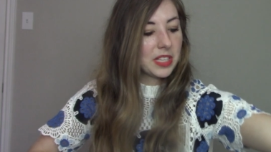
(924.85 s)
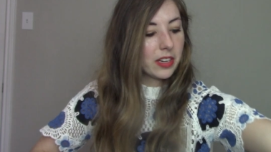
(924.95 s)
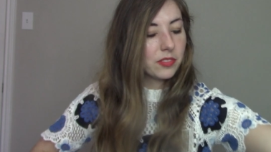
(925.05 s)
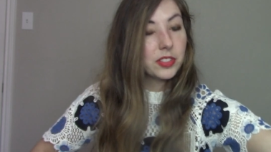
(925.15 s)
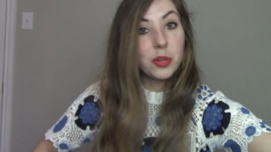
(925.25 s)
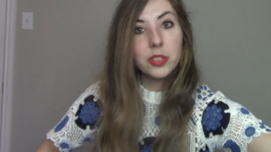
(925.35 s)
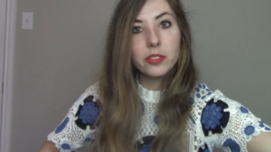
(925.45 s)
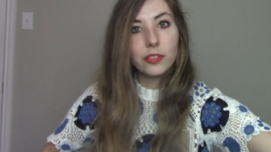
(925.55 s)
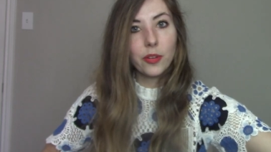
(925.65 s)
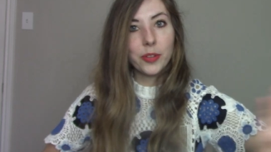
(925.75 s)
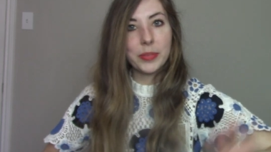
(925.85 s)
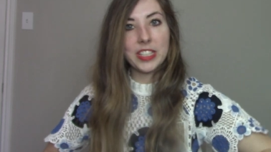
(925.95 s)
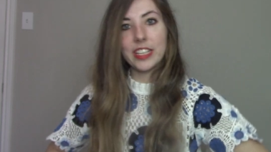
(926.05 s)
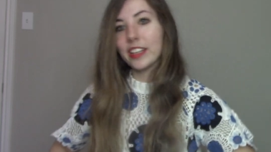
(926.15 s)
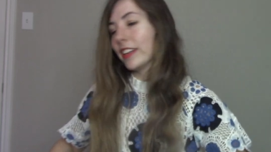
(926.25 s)
They have no
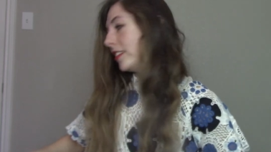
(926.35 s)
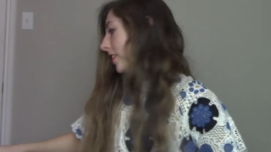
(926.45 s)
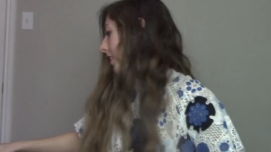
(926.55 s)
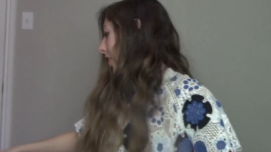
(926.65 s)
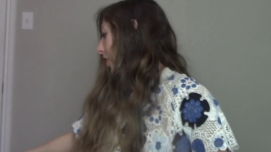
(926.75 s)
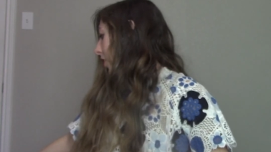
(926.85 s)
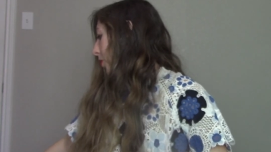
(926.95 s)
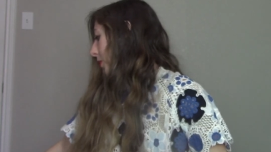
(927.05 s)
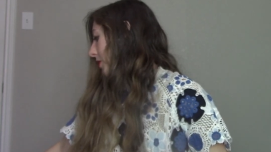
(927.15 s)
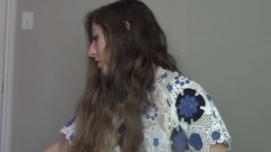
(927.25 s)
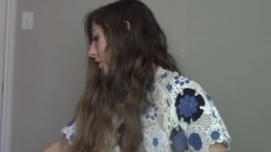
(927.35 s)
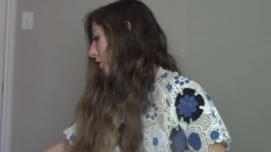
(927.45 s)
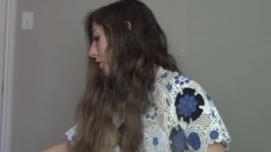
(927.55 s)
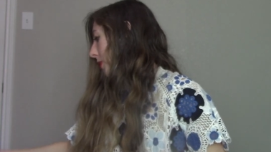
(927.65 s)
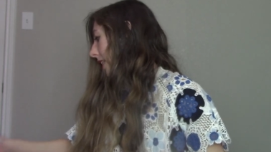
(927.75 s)
uniformity in the ones they're
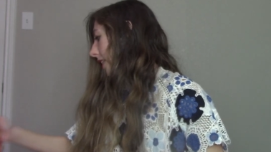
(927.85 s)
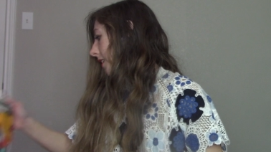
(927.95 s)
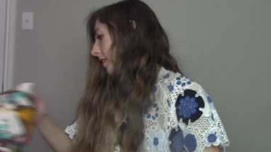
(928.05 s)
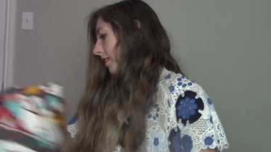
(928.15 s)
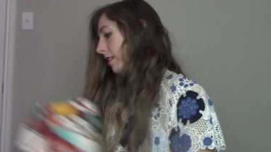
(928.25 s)
using.